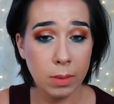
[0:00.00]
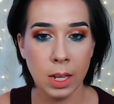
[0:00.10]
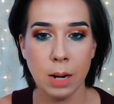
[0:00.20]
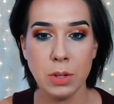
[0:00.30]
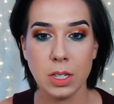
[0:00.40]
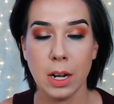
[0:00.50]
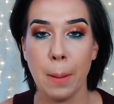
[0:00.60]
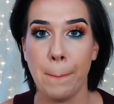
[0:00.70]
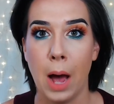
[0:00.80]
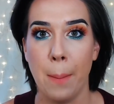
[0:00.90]
and I'm just
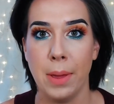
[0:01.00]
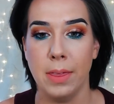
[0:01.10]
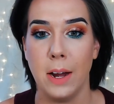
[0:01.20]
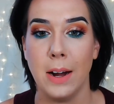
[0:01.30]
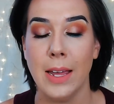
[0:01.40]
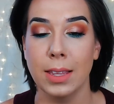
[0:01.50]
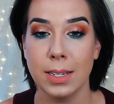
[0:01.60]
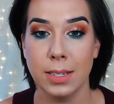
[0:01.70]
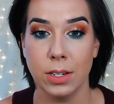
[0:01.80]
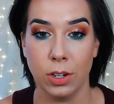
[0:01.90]
gonna pop it there in the
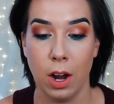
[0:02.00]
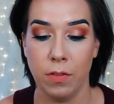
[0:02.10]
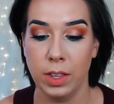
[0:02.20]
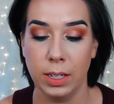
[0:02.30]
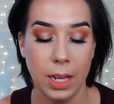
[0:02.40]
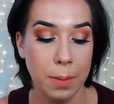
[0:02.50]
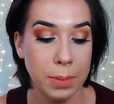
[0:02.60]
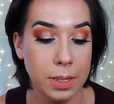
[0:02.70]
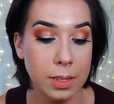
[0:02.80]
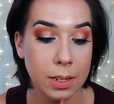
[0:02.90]
center of the
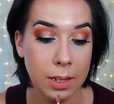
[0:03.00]
lips.